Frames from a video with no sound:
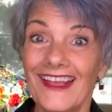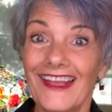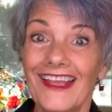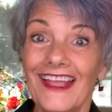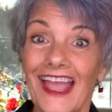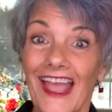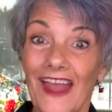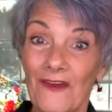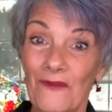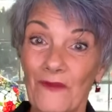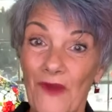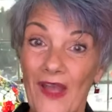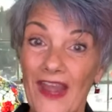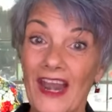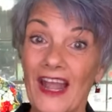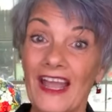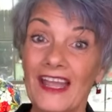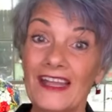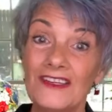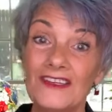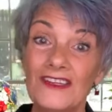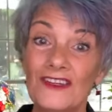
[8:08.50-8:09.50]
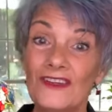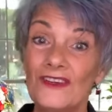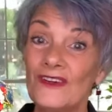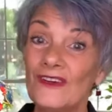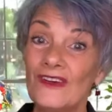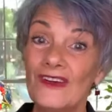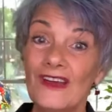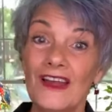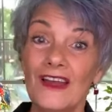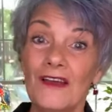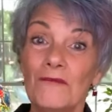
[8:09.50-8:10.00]
And when I do,
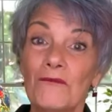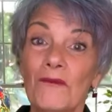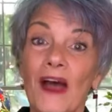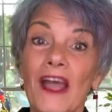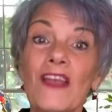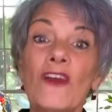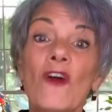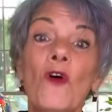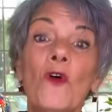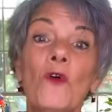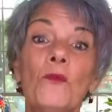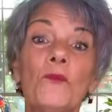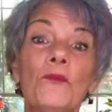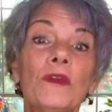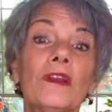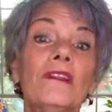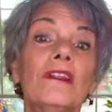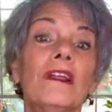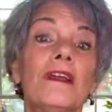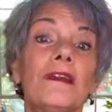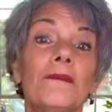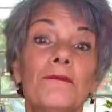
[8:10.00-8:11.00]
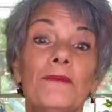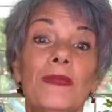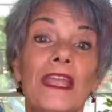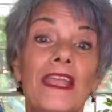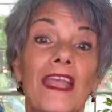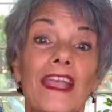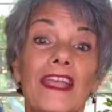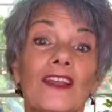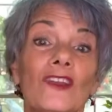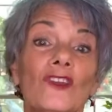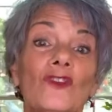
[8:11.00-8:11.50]
my whole
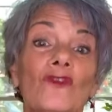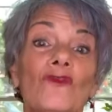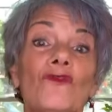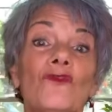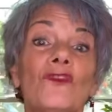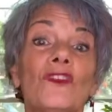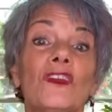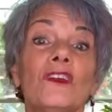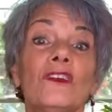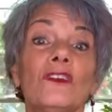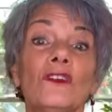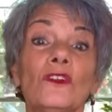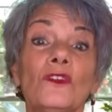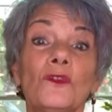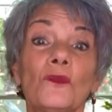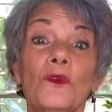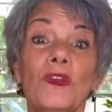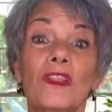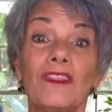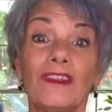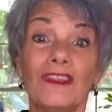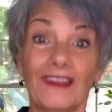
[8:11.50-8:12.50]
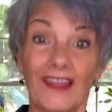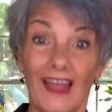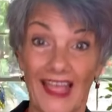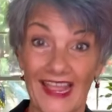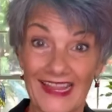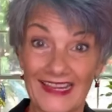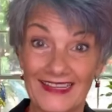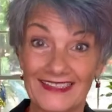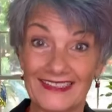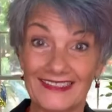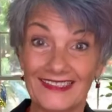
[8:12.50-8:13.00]
being is filled with
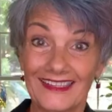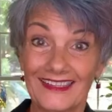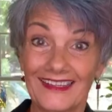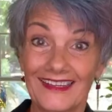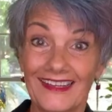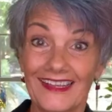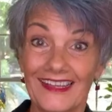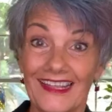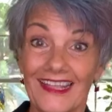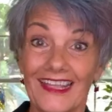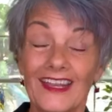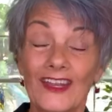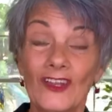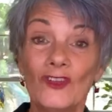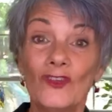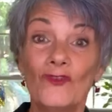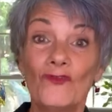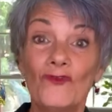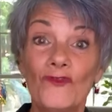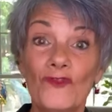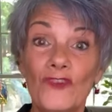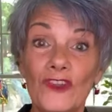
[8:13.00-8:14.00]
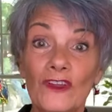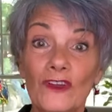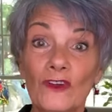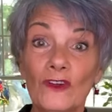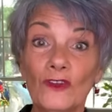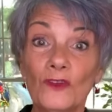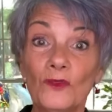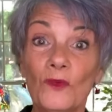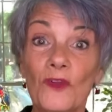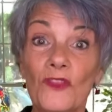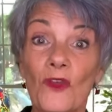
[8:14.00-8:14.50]
light. It is
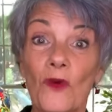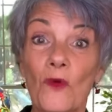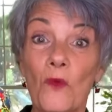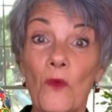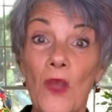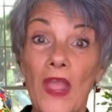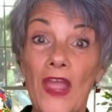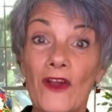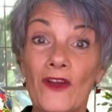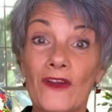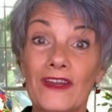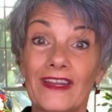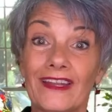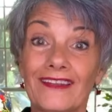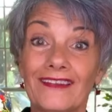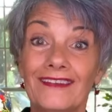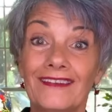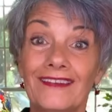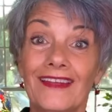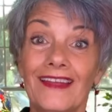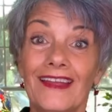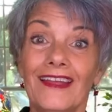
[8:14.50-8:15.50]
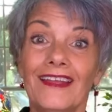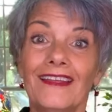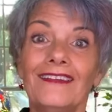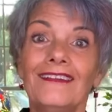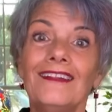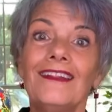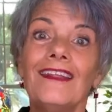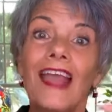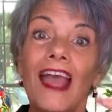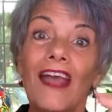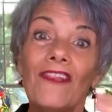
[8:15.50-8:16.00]
filled with awareness.
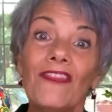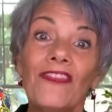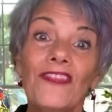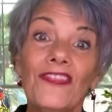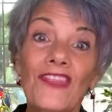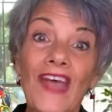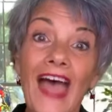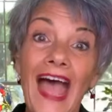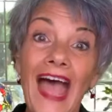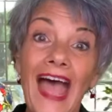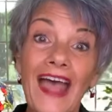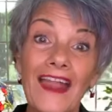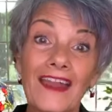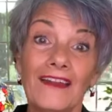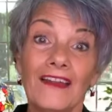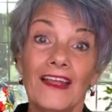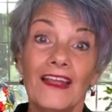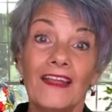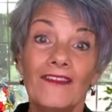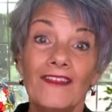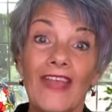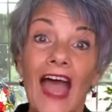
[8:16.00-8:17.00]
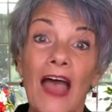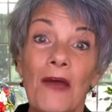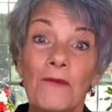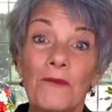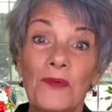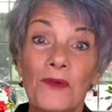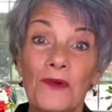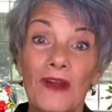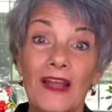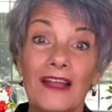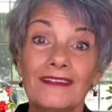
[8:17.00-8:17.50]
See, and that
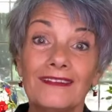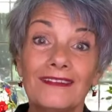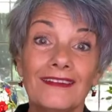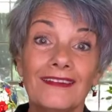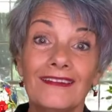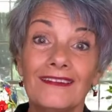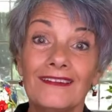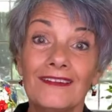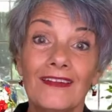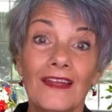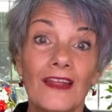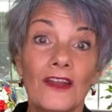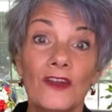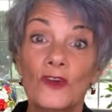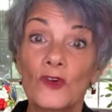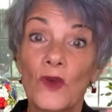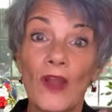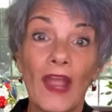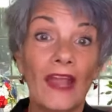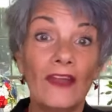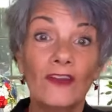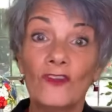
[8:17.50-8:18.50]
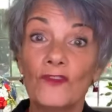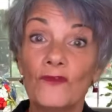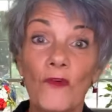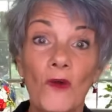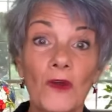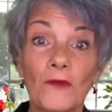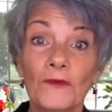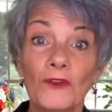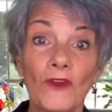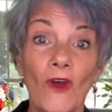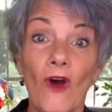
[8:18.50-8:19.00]
presence
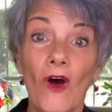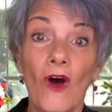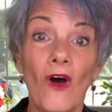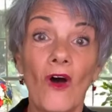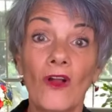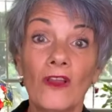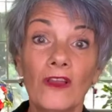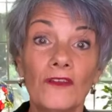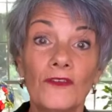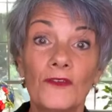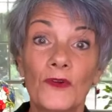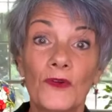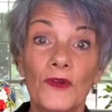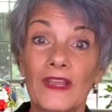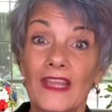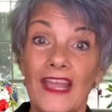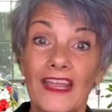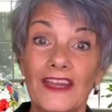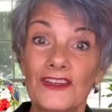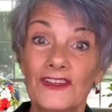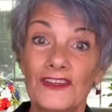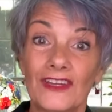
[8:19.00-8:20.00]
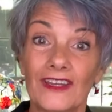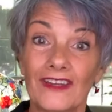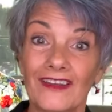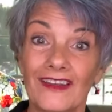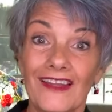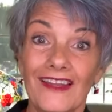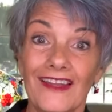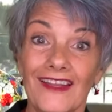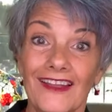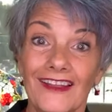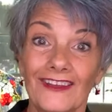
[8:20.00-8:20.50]
transforms all of creation.
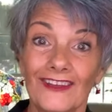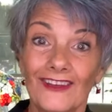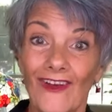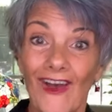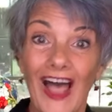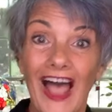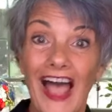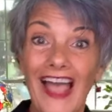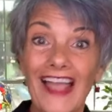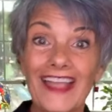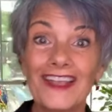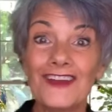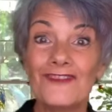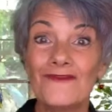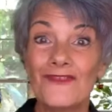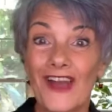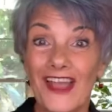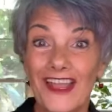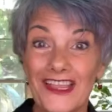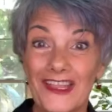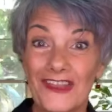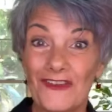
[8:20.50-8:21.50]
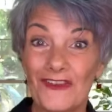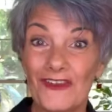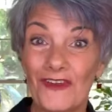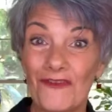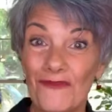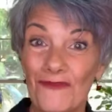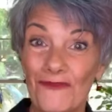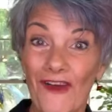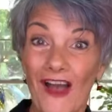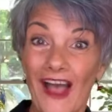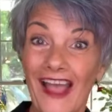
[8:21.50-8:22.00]
So I invite you to
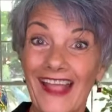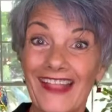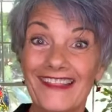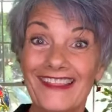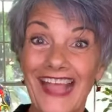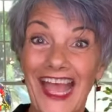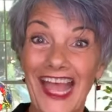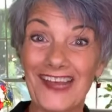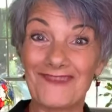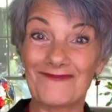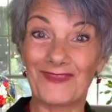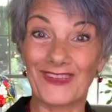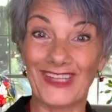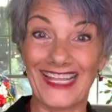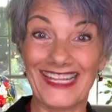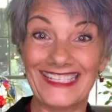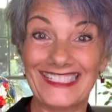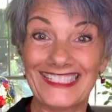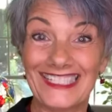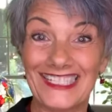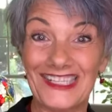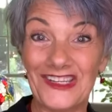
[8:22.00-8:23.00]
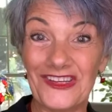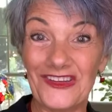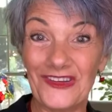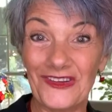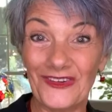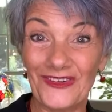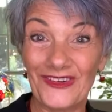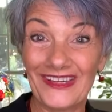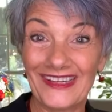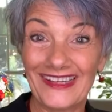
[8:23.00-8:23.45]
find that place in you,